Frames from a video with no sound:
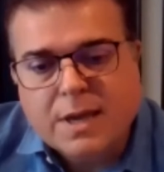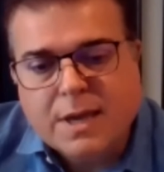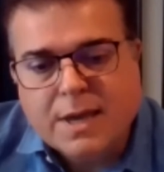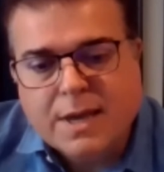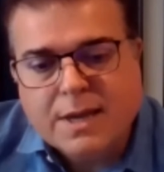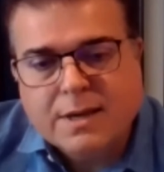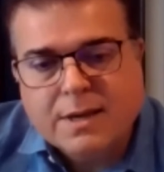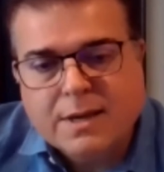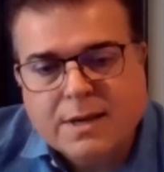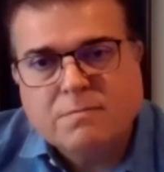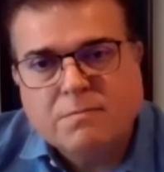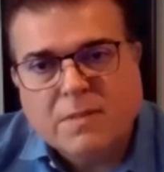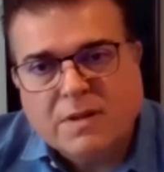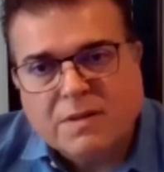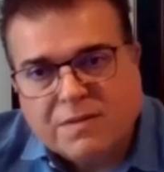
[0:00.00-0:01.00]

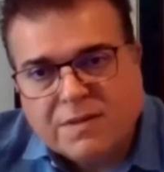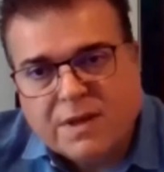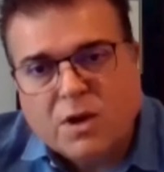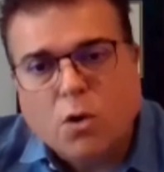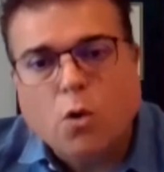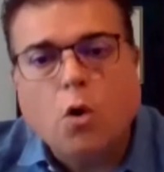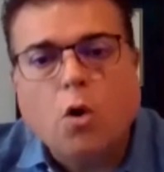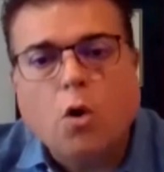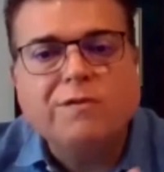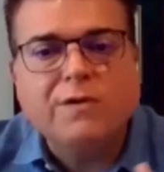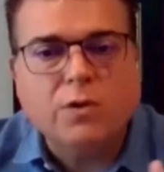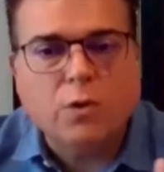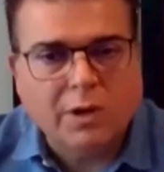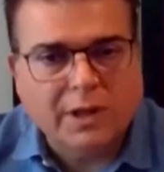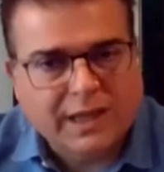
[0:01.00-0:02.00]
in the
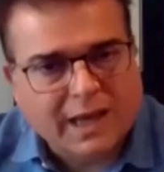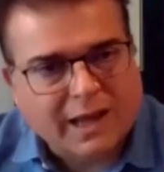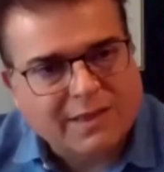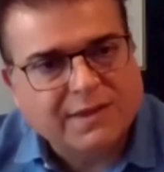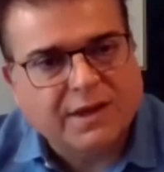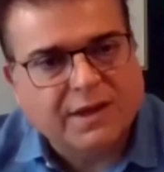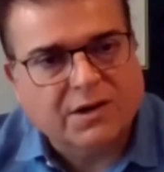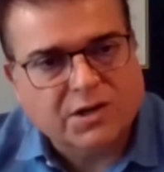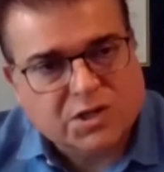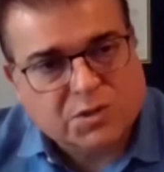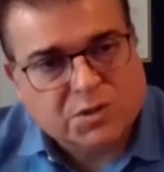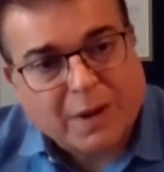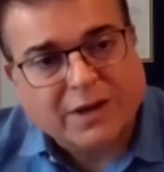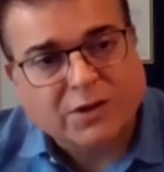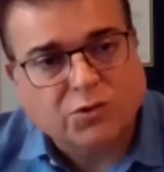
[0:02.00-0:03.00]
overall healthcare
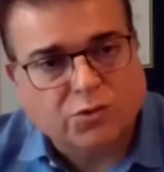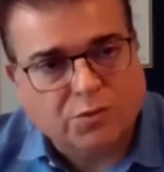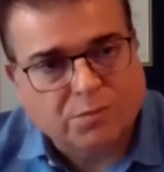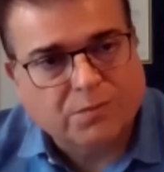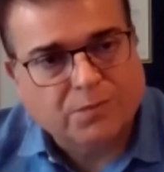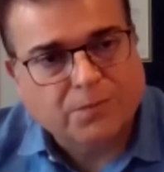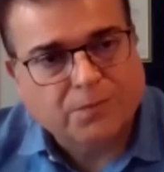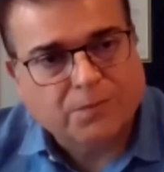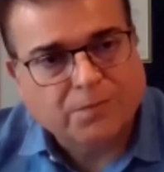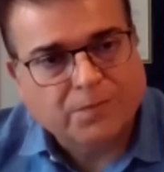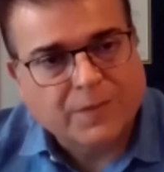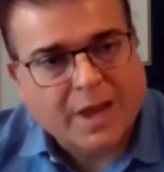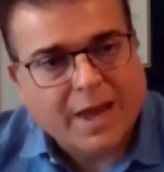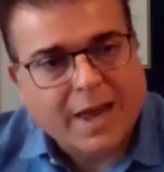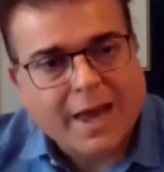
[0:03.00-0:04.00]
spectrum,
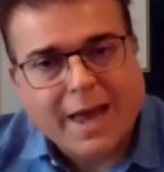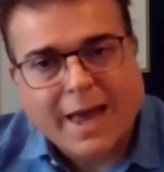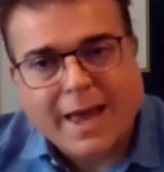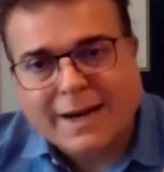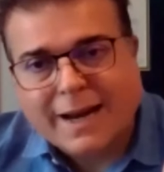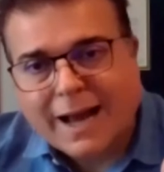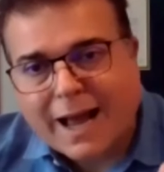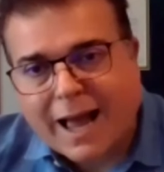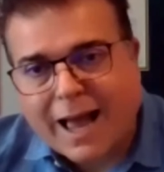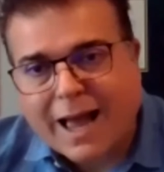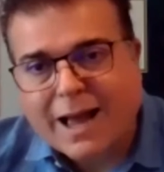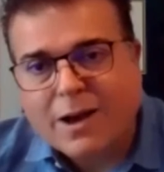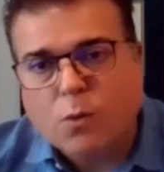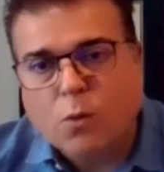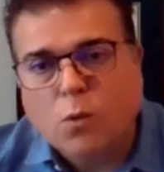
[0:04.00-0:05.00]
and
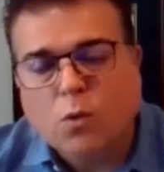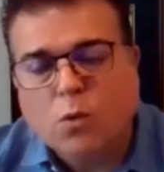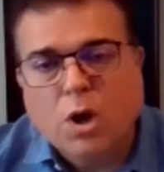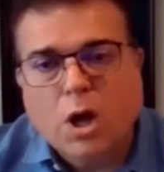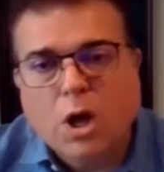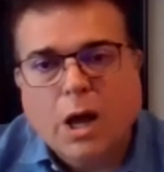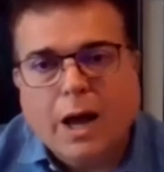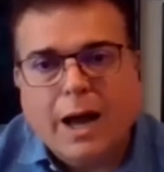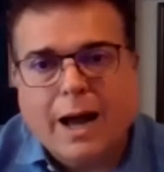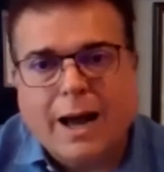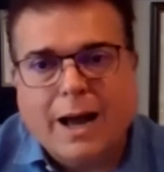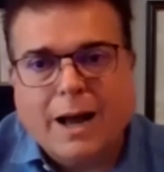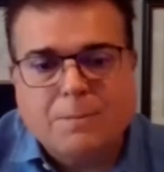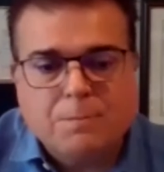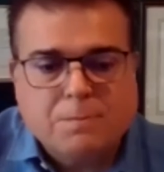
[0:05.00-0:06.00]
how
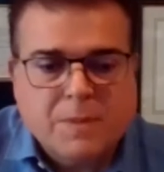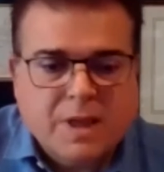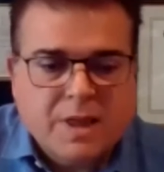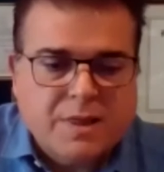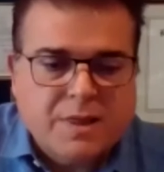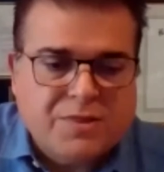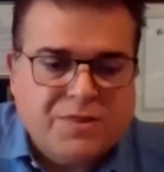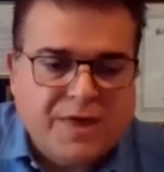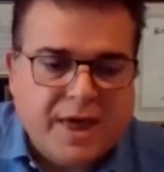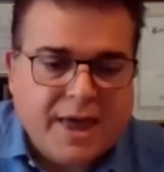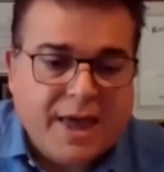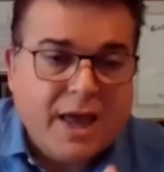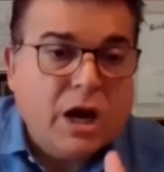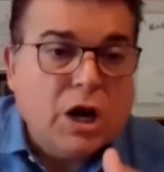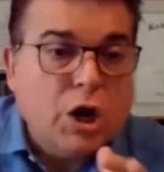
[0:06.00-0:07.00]

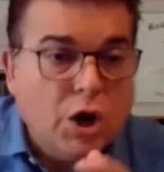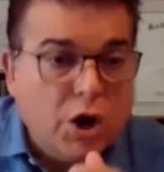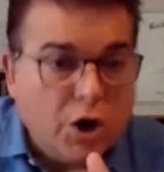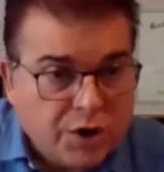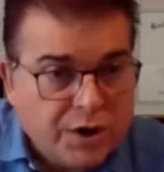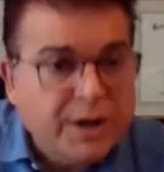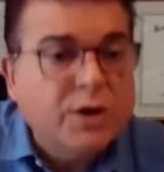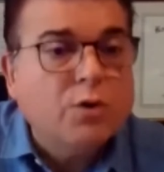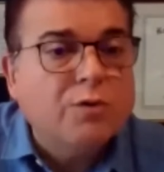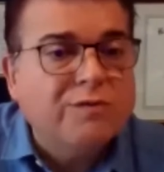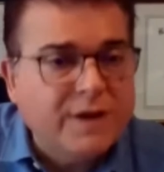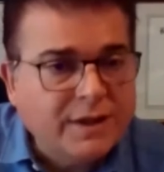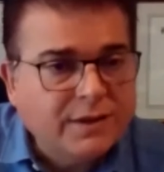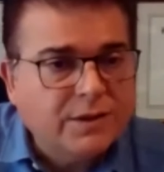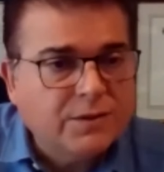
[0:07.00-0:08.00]
the learning
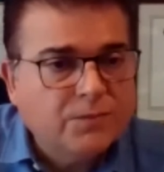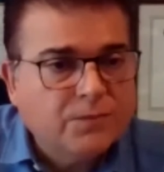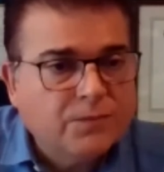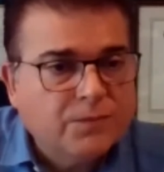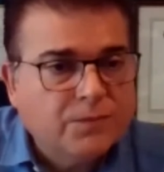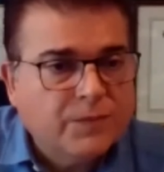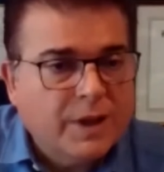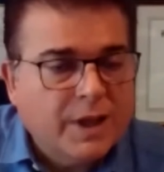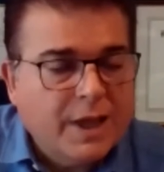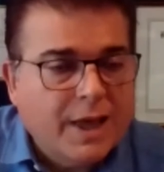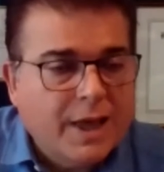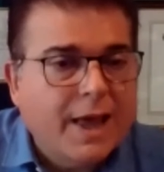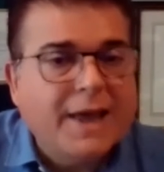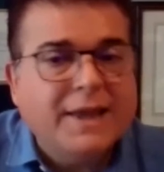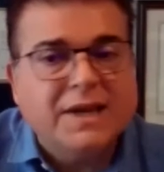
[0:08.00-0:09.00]
of it
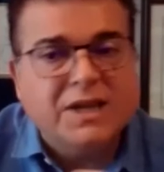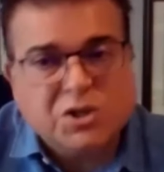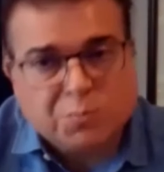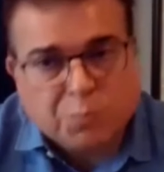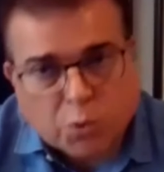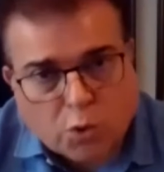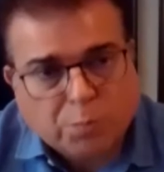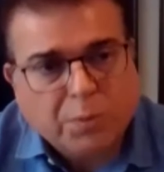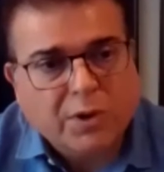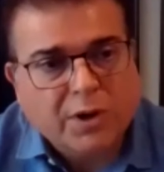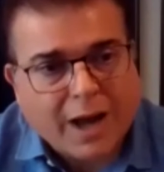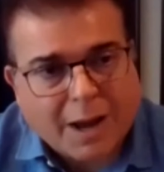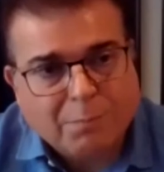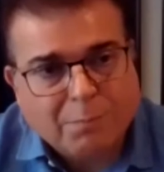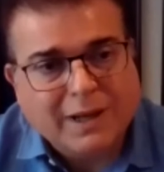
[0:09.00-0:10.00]
and its
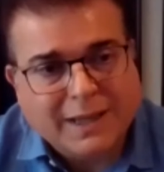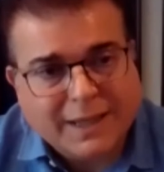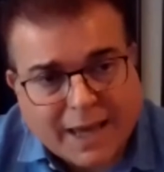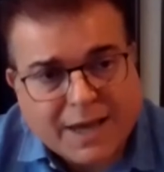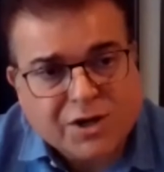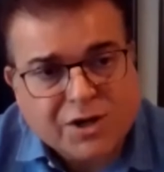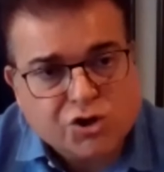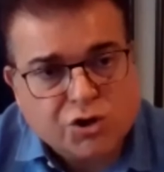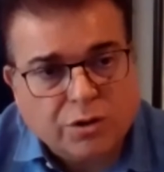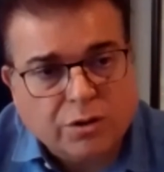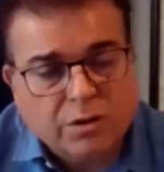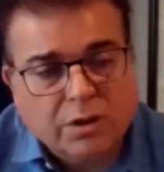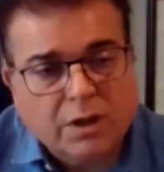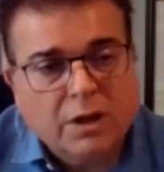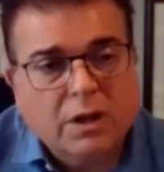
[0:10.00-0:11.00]
proper
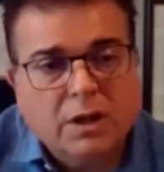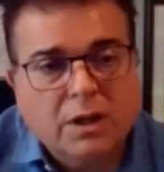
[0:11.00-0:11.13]
application